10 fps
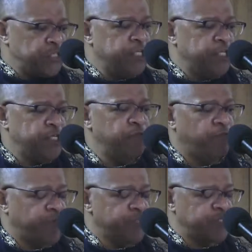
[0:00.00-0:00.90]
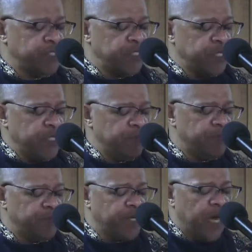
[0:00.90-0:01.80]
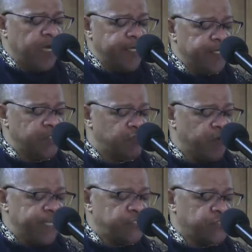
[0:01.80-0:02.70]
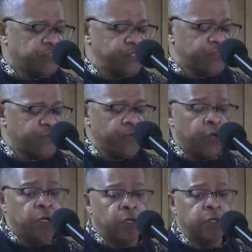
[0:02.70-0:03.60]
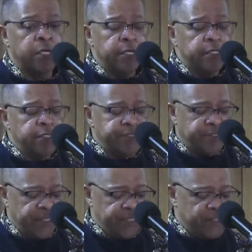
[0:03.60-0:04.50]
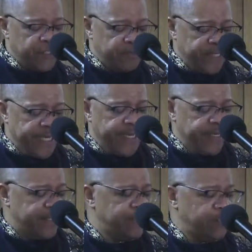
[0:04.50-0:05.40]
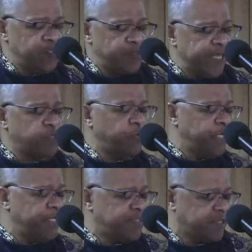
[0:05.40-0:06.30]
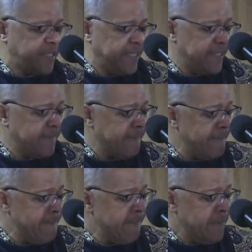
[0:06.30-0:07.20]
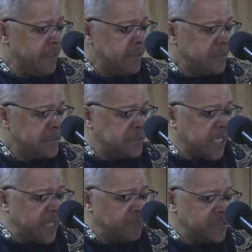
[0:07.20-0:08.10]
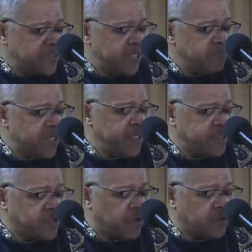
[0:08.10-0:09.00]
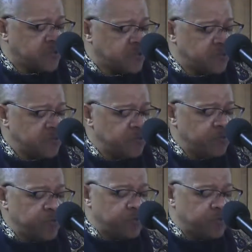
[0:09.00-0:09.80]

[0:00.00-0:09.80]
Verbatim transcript: Seek ye first the kingdom of God and his righteousness, and all these things shall be added unto you. That's what he said. Solomon said, Money talks with